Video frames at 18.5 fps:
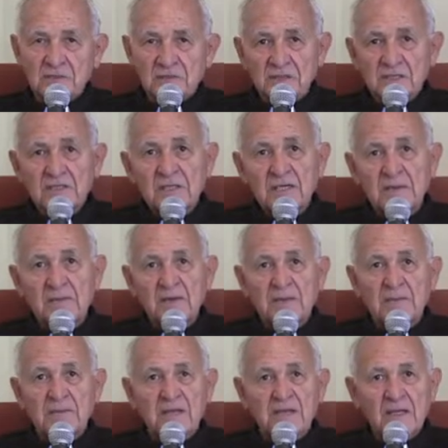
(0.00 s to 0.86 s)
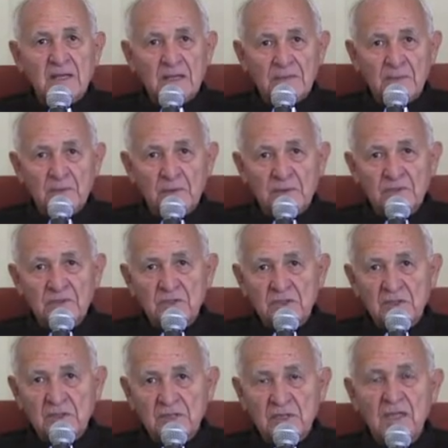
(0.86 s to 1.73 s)
and this time I met him
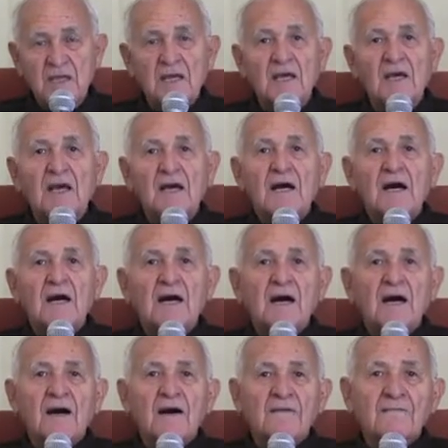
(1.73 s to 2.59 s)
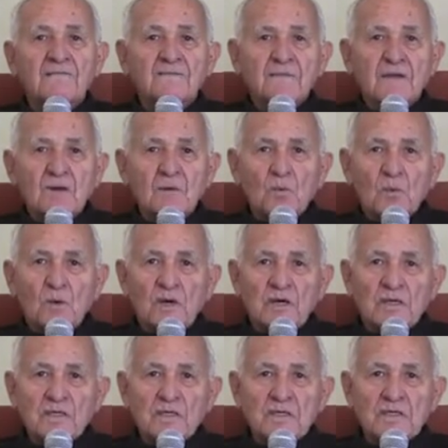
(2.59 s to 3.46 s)
personally,
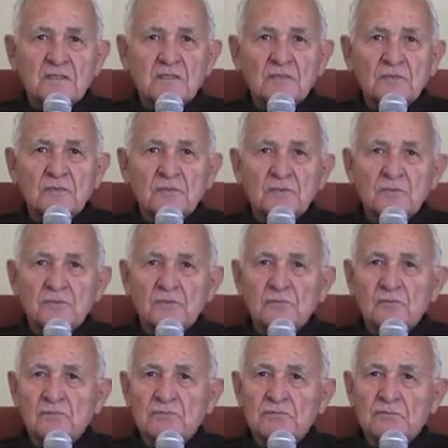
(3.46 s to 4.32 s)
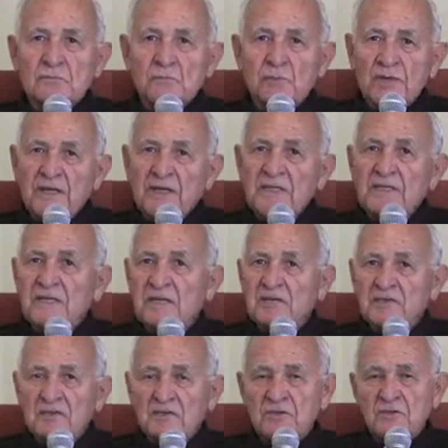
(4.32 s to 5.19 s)
was to bring
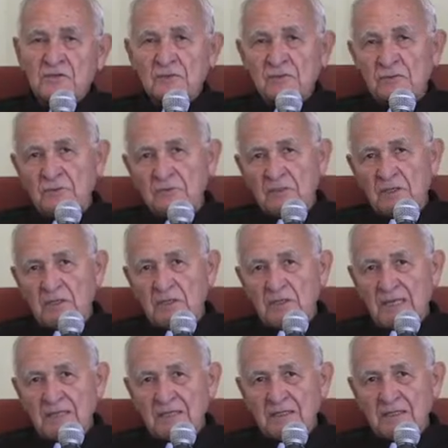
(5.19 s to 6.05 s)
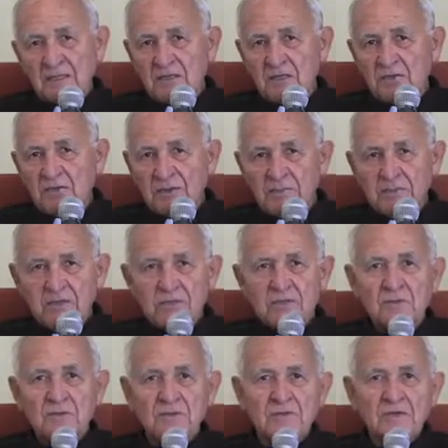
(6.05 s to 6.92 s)
attention to an
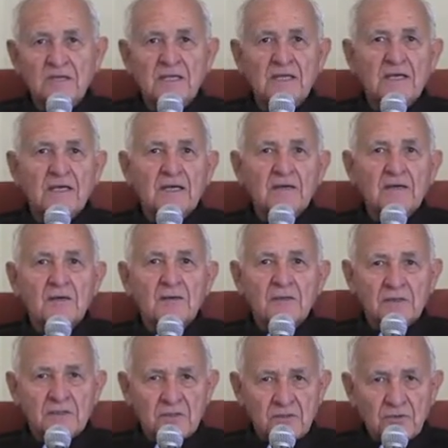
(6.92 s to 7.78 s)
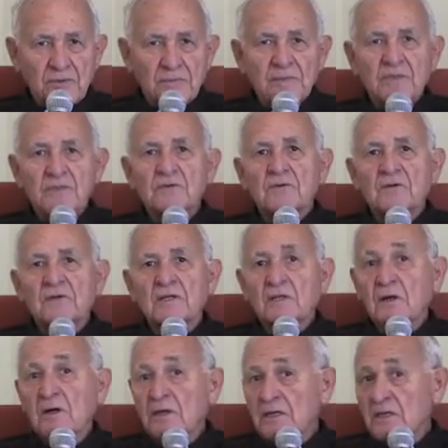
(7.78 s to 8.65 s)
anti-discriminatory or discriminatory
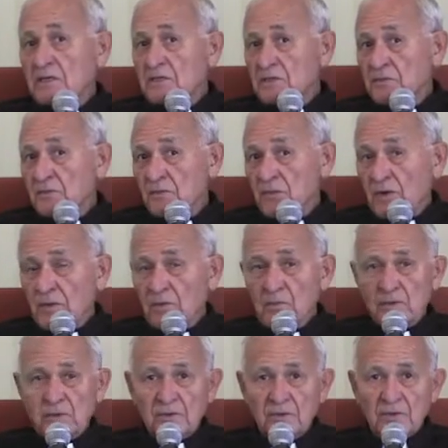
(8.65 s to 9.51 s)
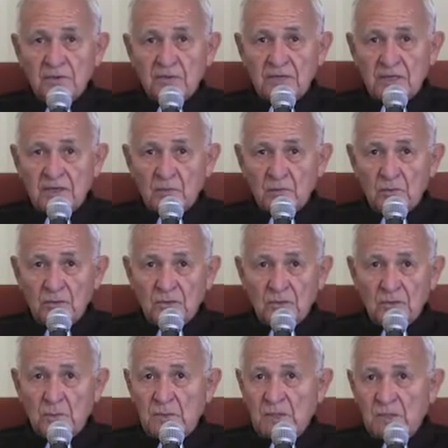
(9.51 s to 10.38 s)
law against the farm workers that would
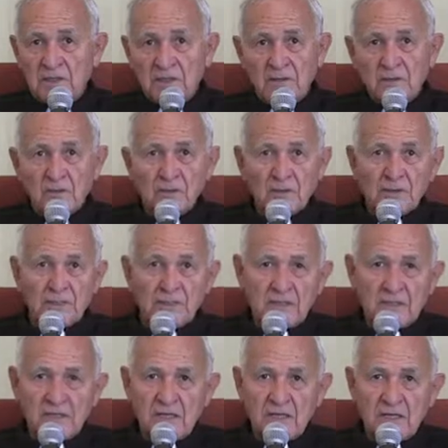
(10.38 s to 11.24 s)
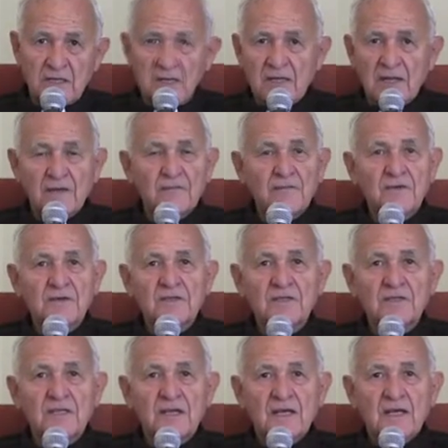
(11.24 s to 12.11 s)
impede their organizing
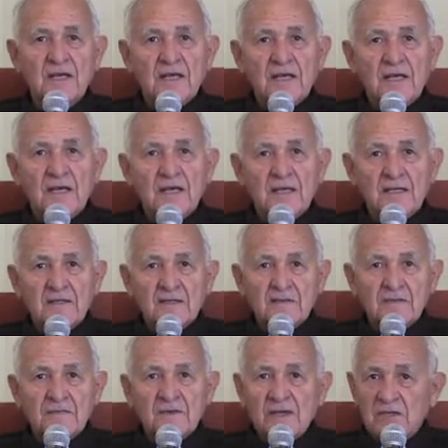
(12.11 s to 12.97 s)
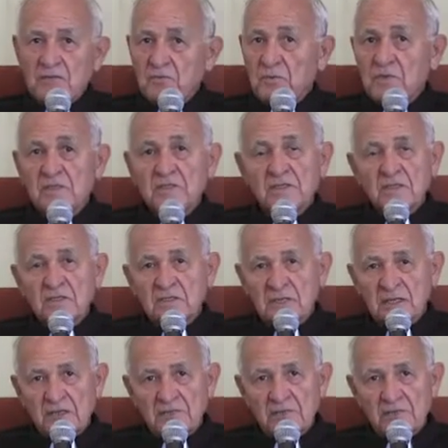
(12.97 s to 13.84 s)
efforts. And the fast was
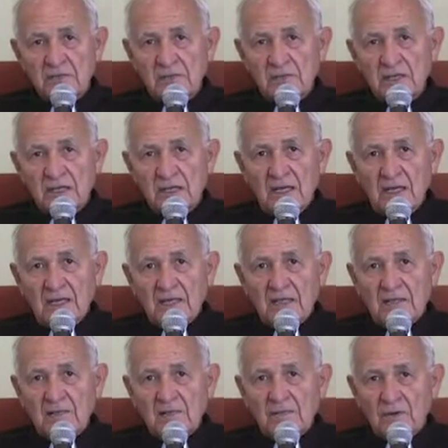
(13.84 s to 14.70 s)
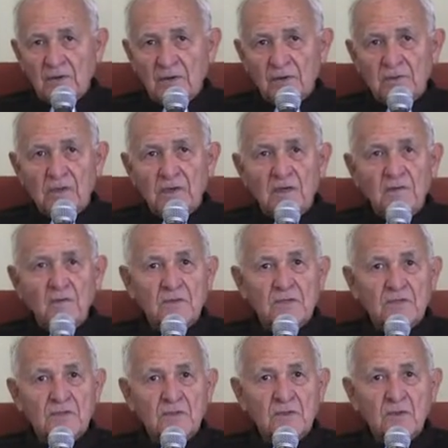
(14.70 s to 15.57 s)
successful, and the vote
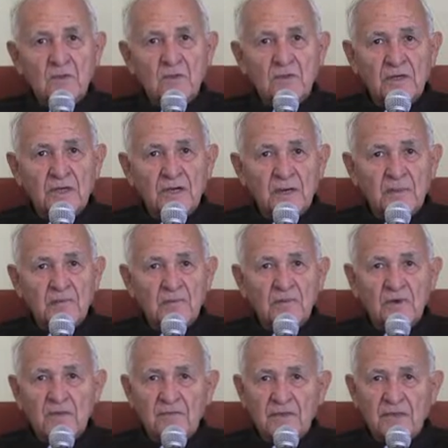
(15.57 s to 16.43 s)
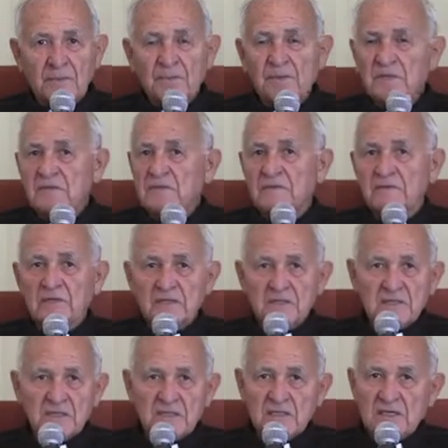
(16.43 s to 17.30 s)
was overcome of that piece of
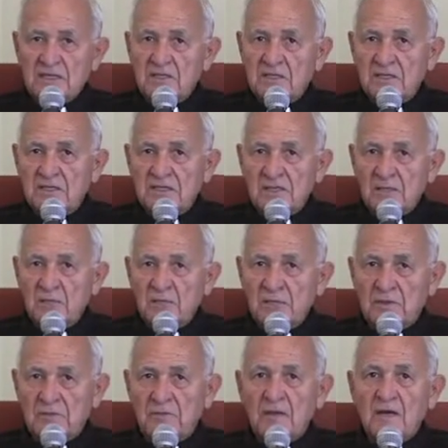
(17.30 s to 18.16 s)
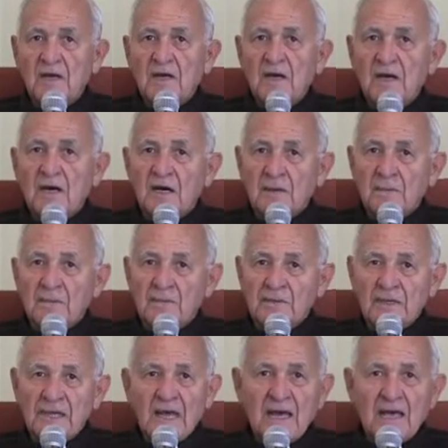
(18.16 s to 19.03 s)
legislation that would have
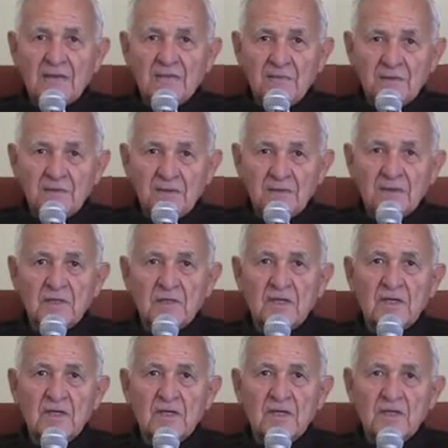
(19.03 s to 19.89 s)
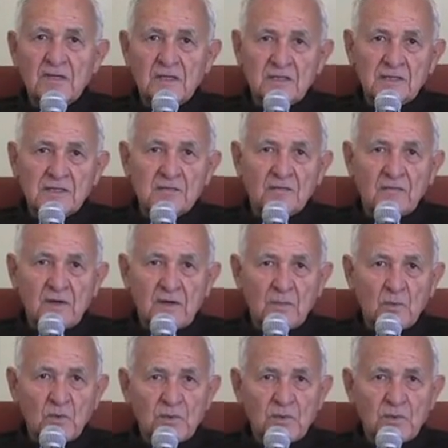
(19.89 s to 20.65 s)
been adverse against the farm